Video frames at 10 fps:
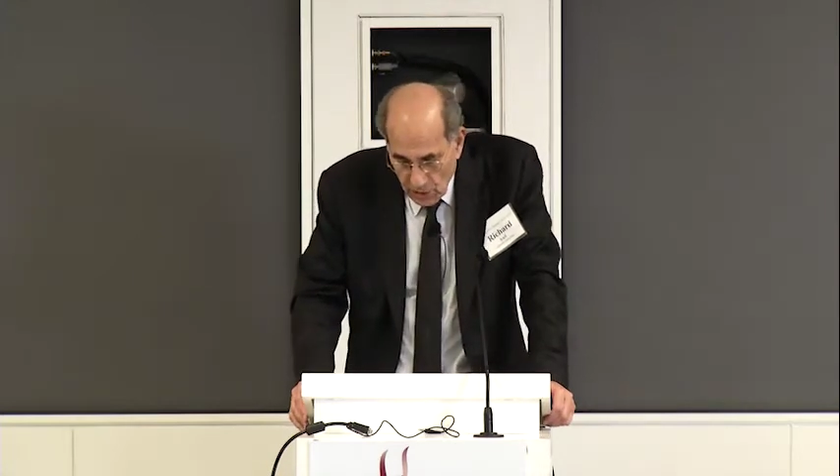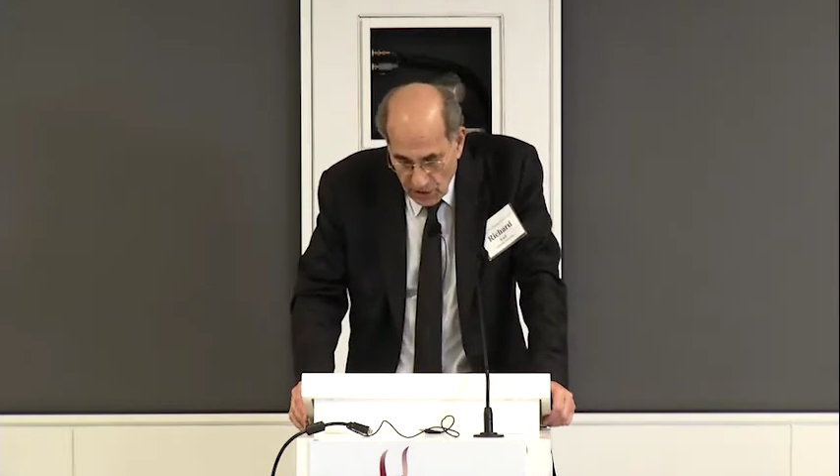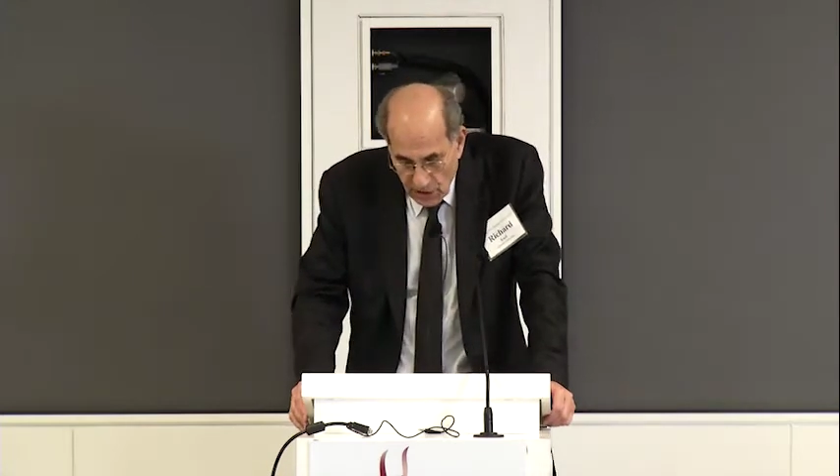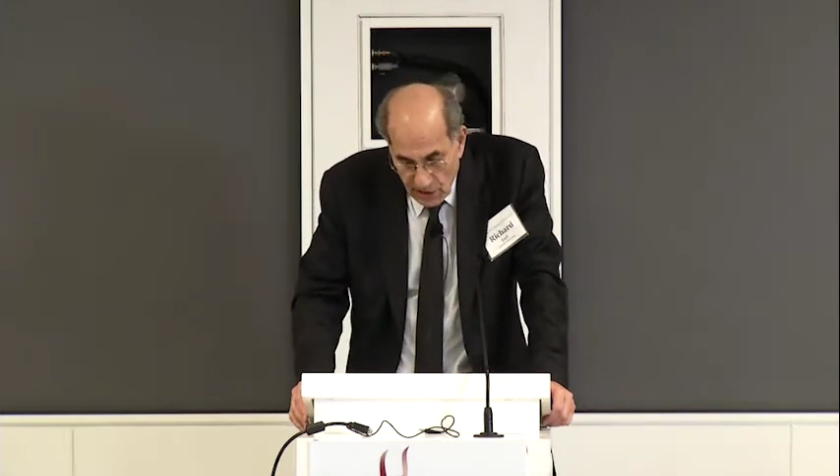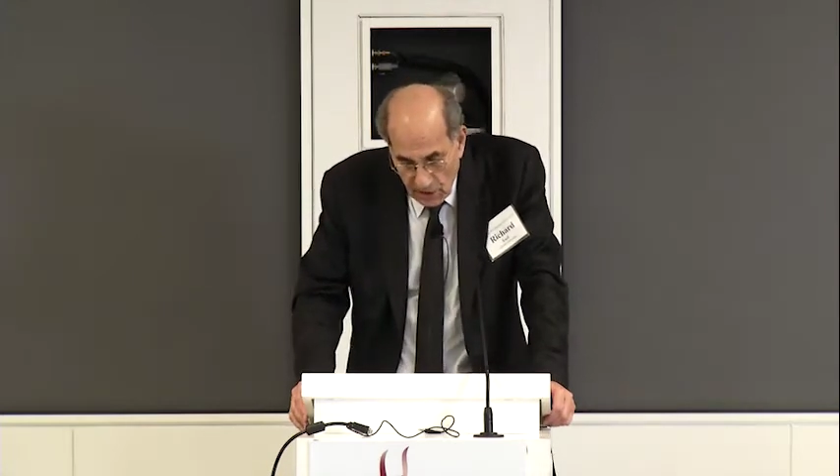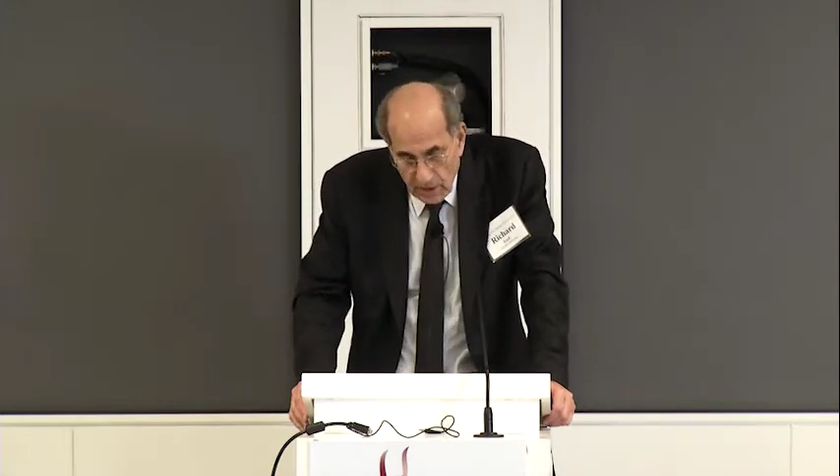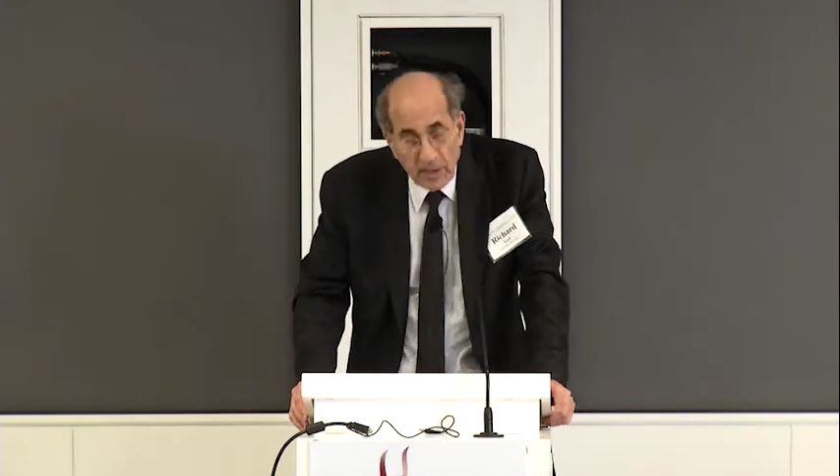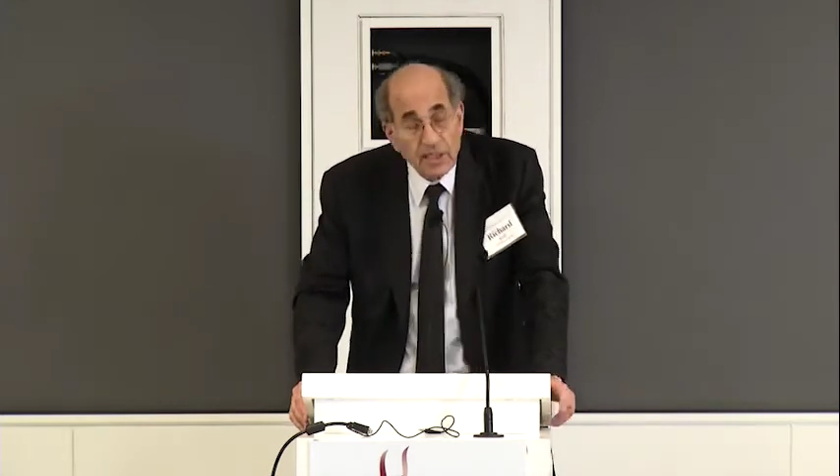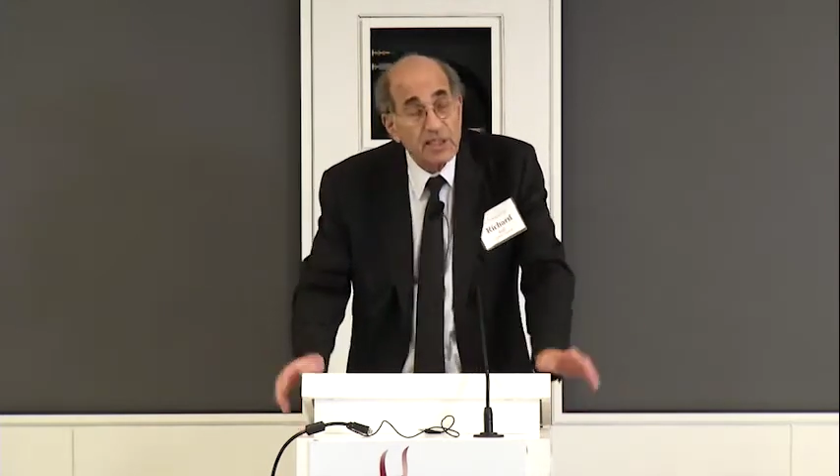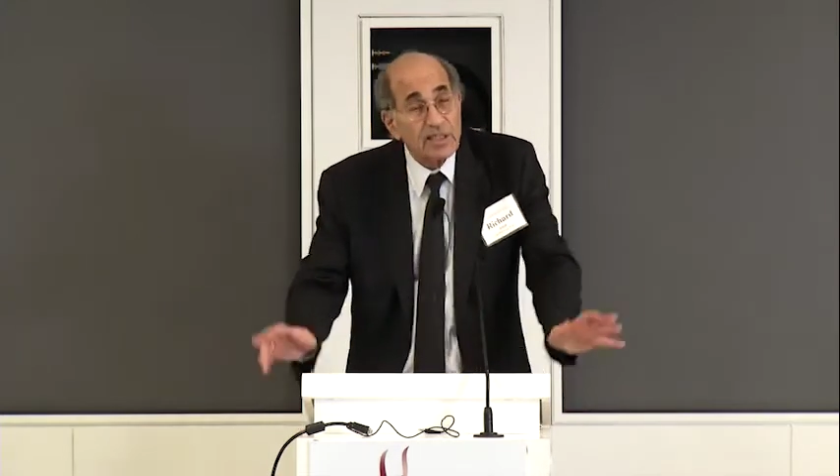to dis-
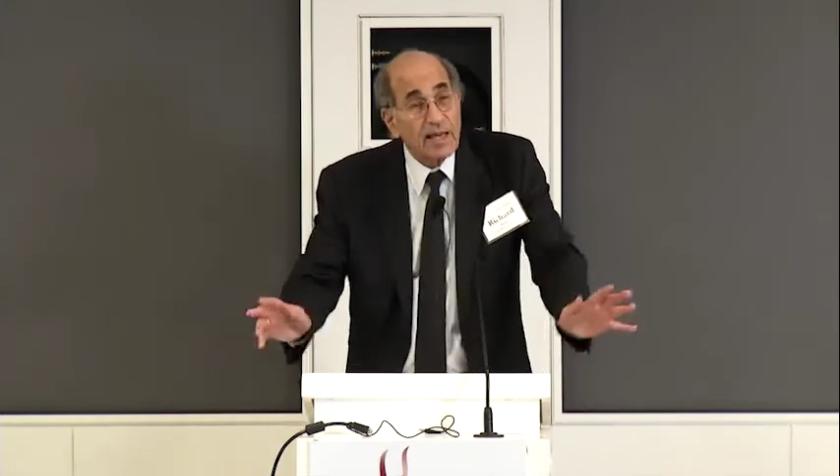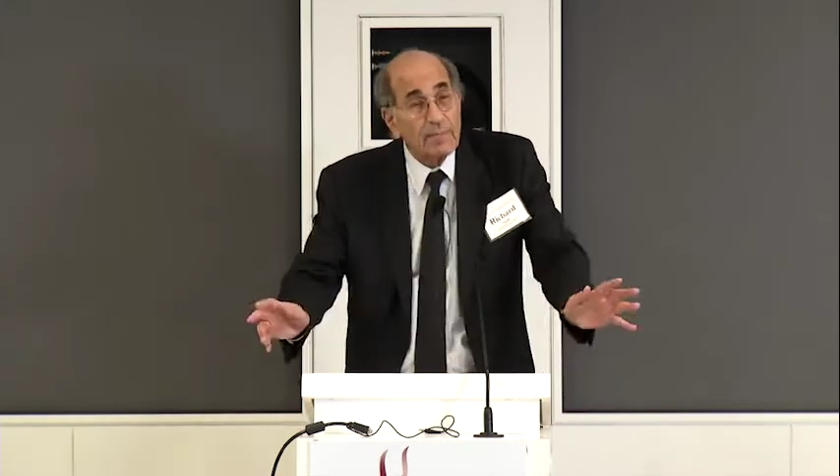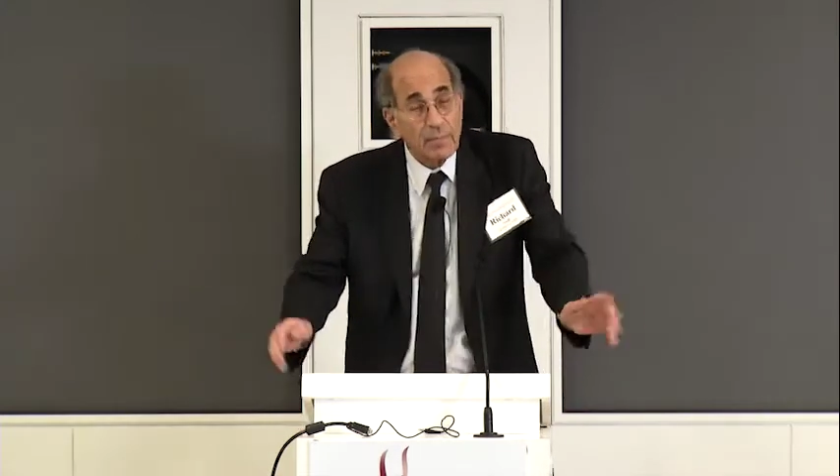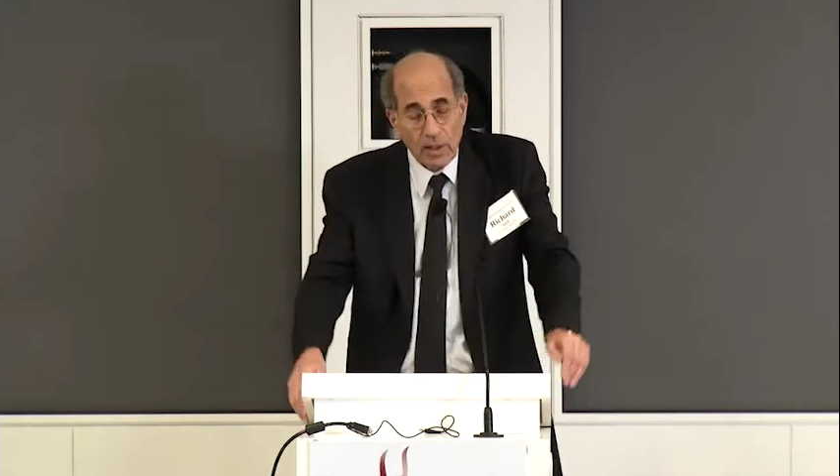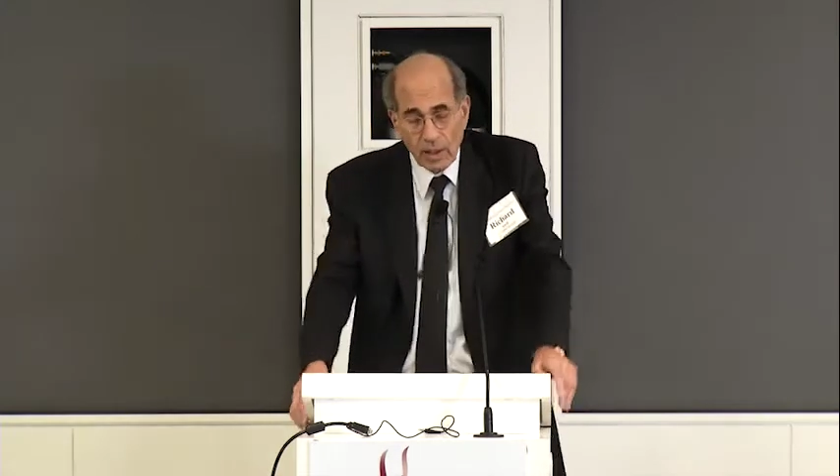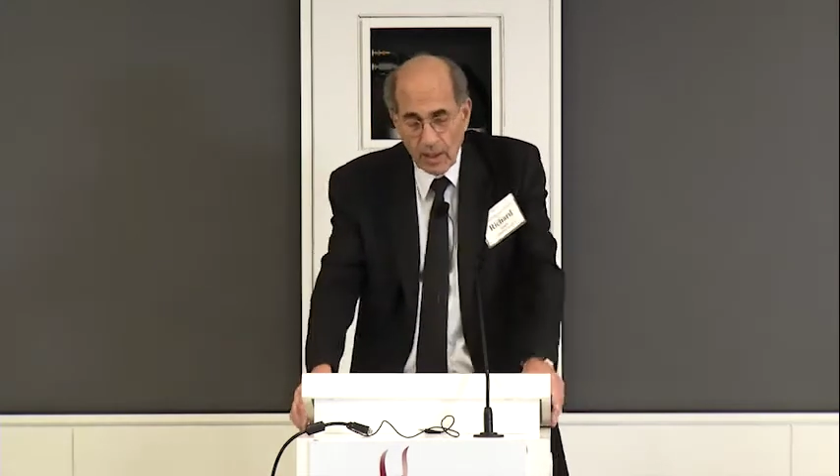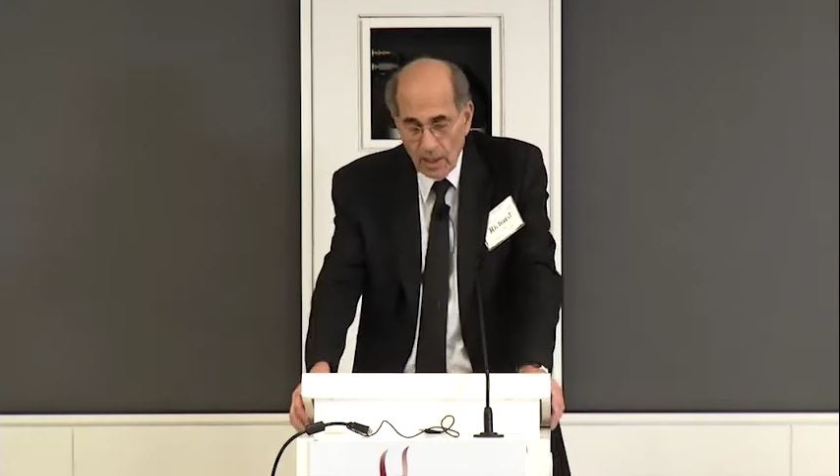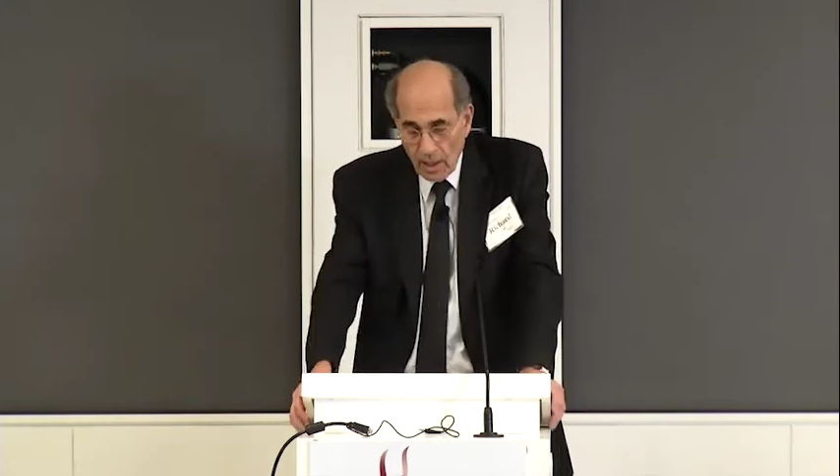dissemble